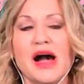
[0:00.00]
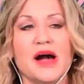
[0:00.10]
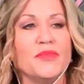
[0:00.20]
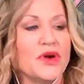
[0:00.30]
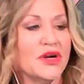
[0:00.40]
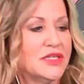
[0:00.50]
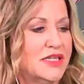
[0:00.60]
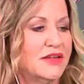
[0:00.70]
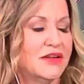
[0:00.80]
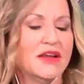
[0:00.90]
I
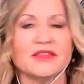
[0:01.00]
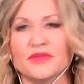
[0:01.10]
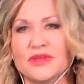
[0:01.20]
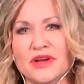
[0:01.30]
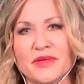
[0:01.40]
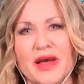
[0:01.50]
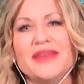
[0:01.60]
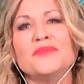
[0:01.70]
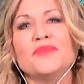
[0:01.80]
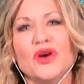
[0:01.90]
bartend, not that we're talking about, I
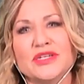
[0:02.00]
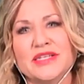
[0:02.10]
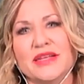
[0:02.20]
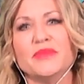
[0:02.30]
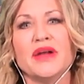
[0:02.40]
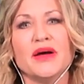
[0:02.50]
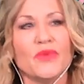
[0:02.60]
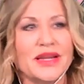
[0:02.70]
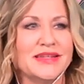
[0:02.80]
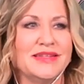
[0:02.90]
didn't bartend, but I
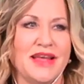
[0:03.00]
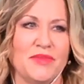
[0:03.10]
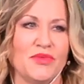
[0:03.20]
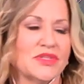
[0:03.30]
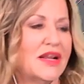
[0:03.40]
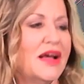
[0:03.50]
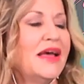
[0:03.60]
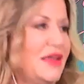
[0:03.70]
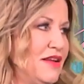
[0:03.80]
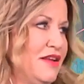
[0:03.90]
waited tables and I
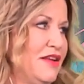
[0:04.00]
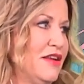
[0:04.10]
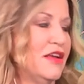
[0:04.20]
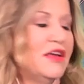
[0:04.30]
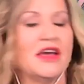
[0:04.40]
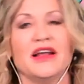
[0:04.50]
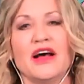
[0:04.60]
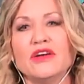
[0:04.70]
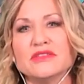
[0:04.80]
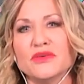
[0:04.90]
hated it. And I
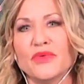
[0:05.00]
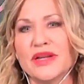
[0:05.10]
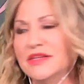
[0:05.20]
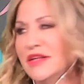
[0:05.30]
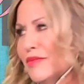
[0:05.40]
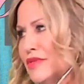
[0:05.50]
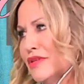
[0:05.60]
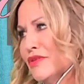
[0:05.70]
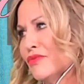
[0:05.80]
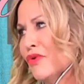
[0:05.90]
also waited tables
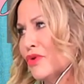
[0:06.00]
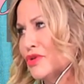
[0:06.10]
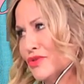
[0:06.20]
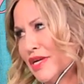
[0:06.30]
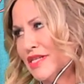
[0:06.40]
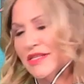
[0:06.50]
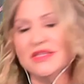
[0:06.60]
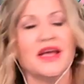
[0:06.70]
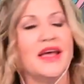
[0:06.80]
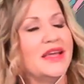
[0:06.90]
at the horse races.
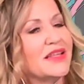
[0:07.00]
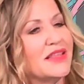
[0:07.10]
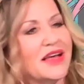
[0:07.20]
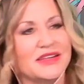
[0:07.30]
I hated that